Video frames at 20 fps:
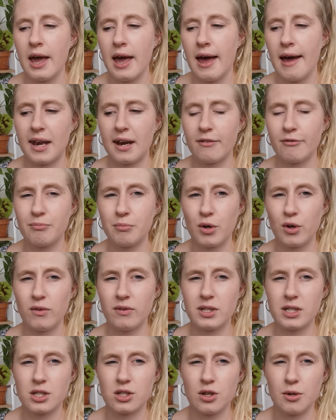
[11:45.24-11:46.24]
And I've
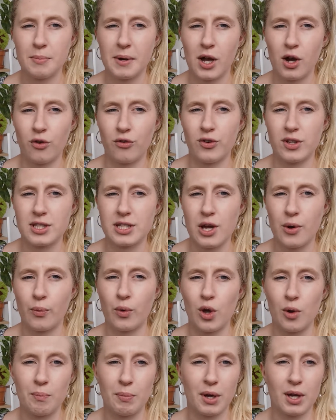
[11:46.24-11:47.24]
moved it to my office at
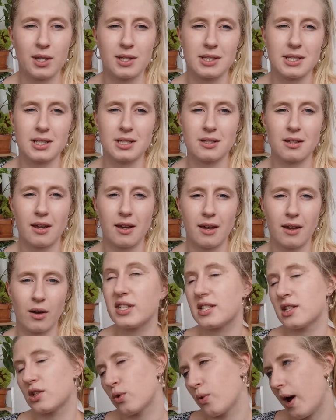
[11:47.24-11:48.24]
work because
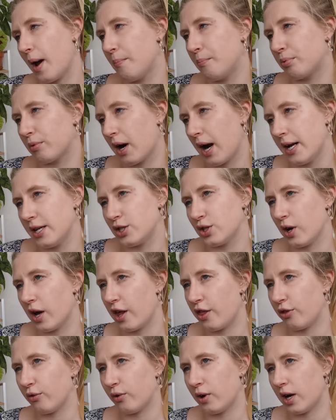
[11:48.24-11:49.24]
this is quite bright, so I
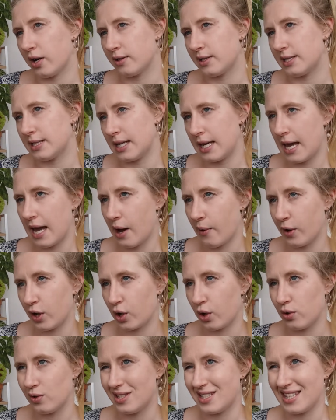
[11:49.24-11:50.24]
thought I'll see how it
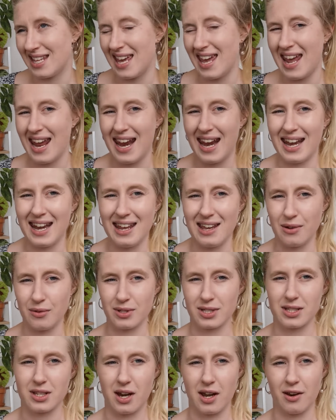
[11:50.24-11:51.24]
goes there, and it
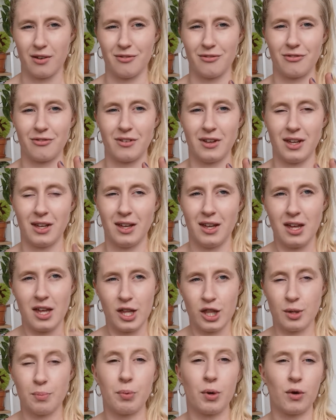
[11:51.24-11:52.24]
was kind of
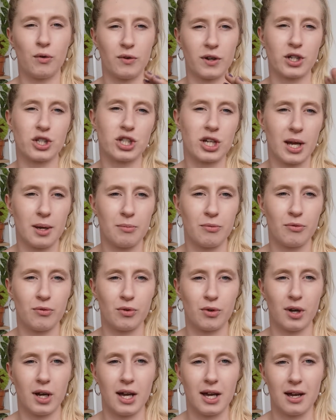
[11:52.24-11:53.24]
the perfect shape
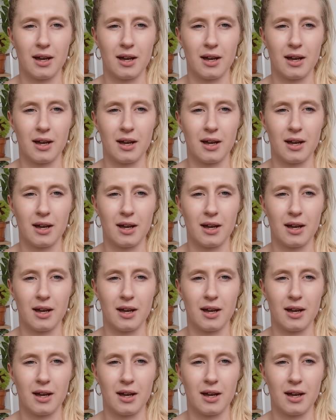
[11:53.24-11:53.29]
for